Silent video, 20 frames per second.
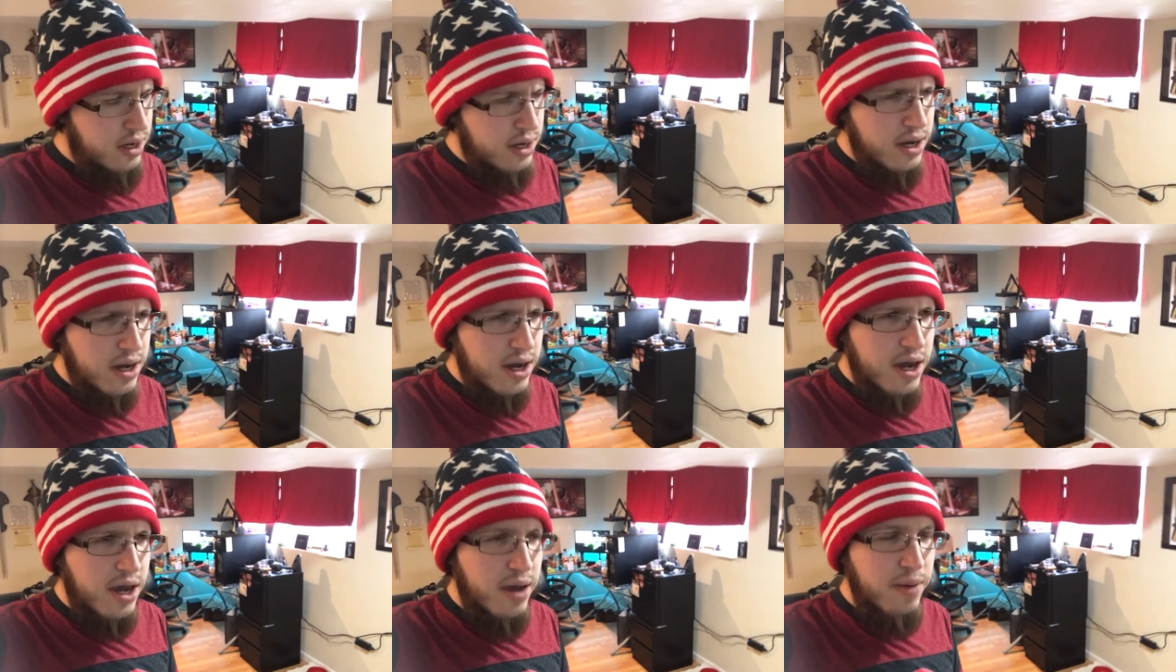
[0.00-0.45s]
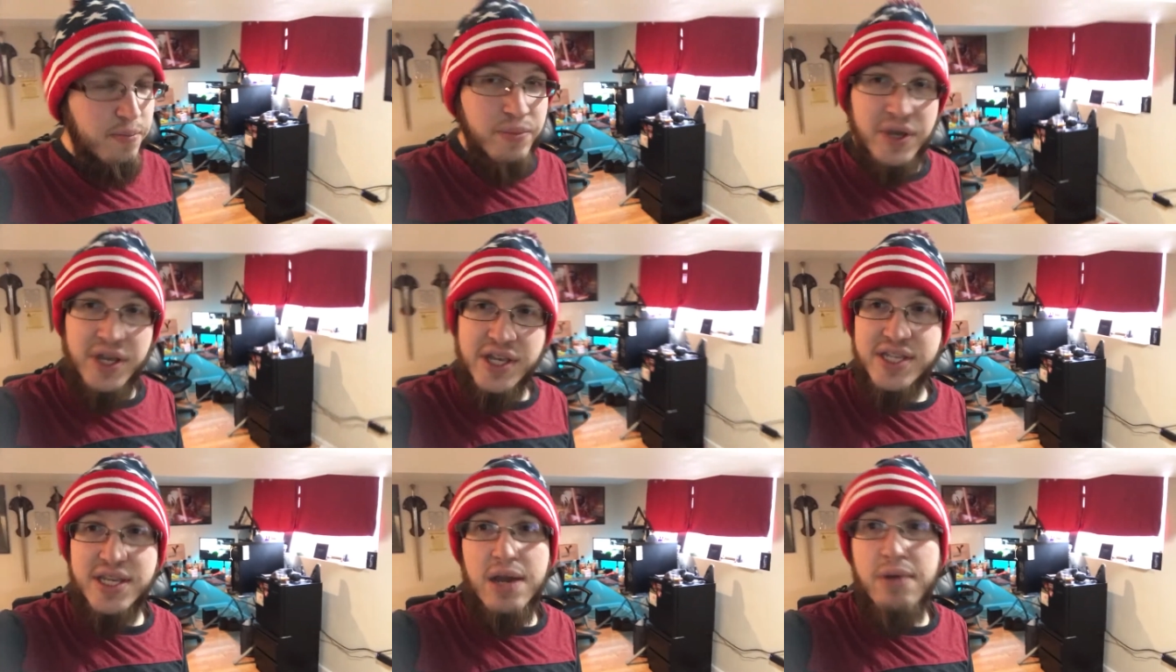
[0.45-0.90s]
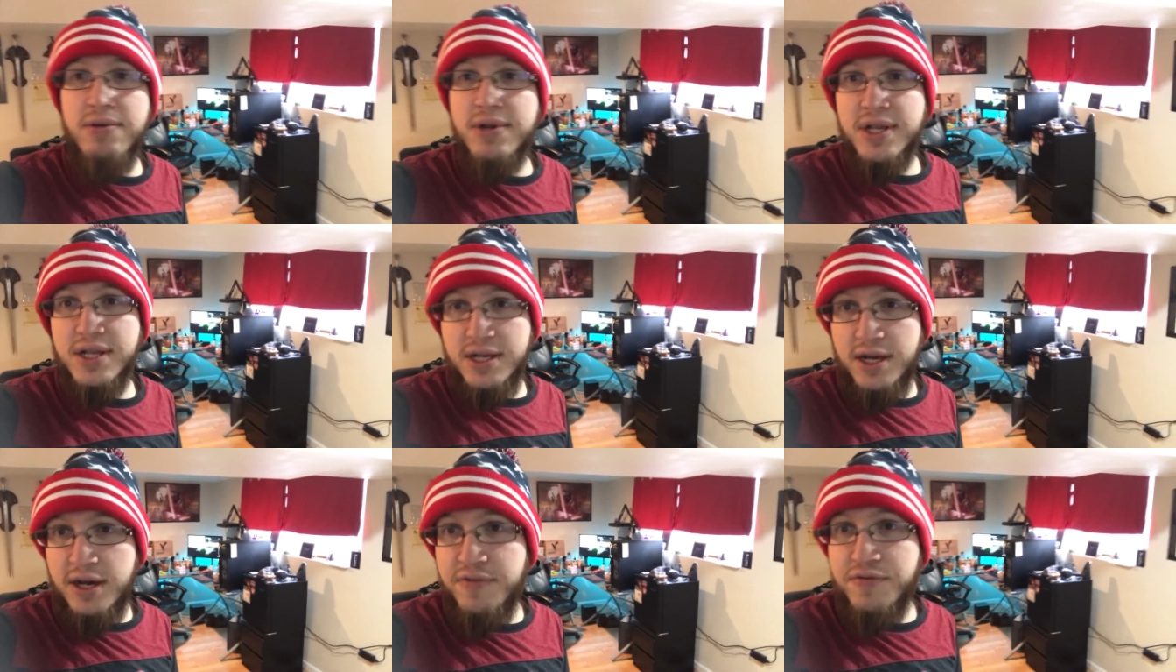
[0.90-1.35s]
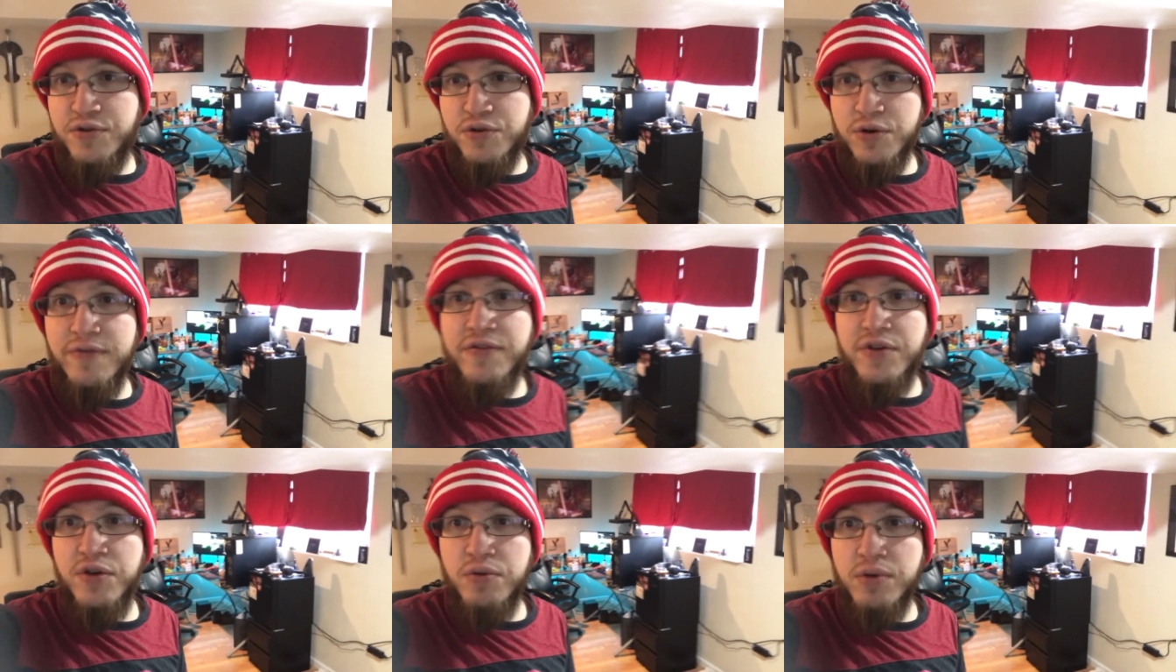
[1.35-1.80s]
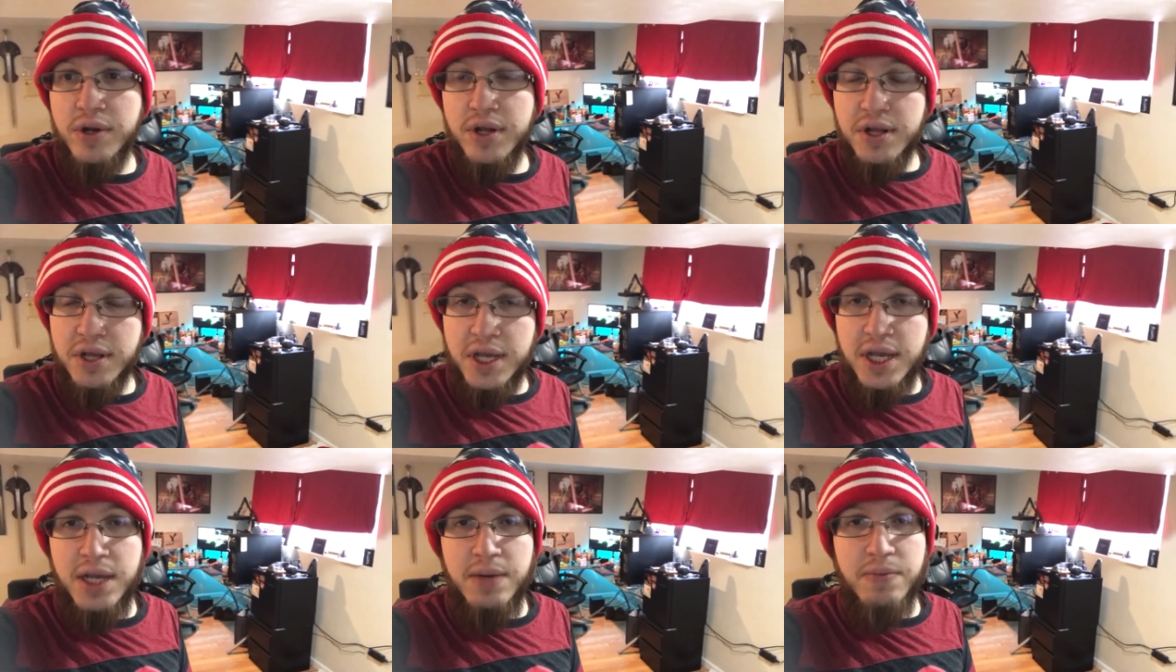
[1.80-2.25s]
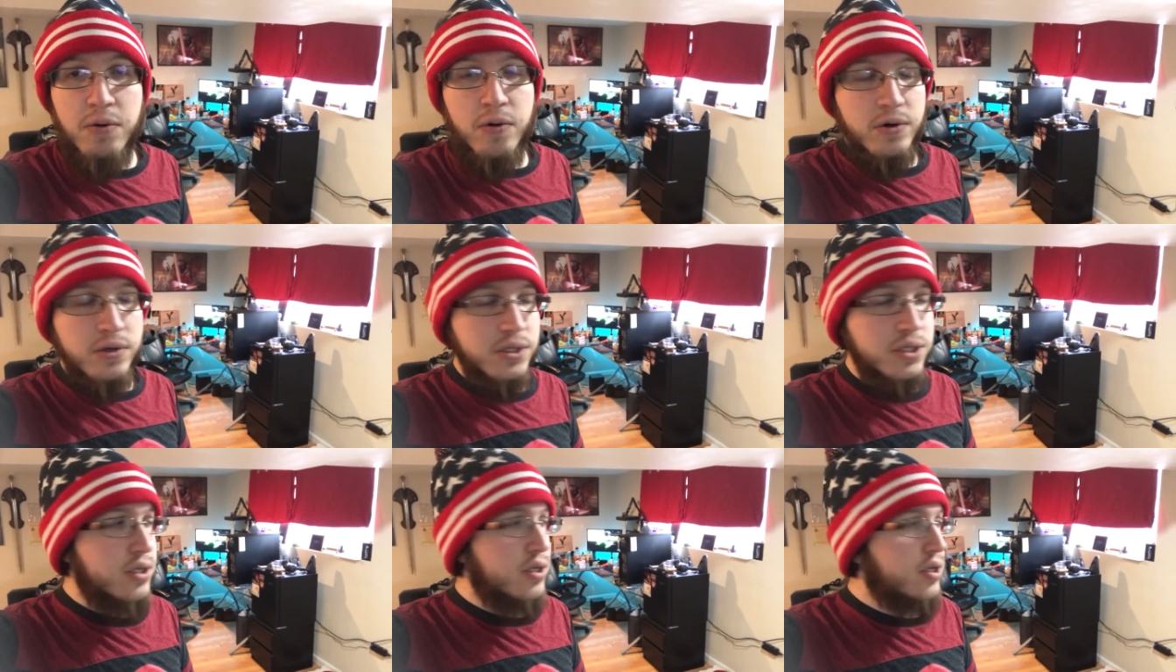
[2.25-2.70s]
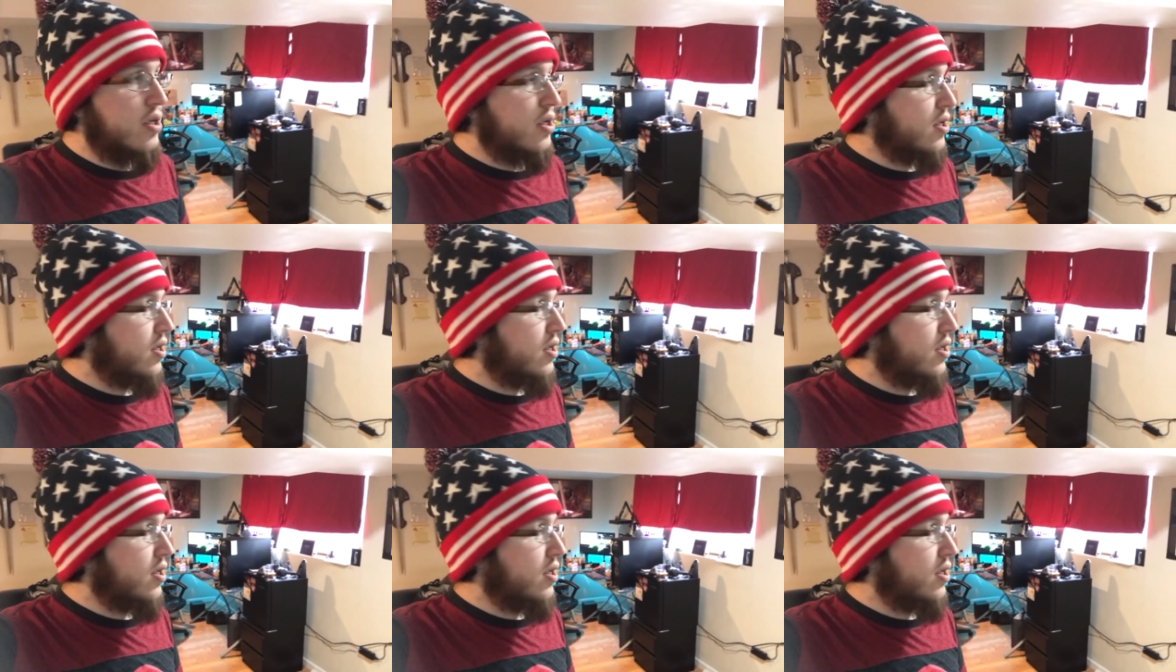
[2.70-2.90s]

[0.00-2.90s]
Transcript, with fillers: um, because I would love to review one of the keyboards.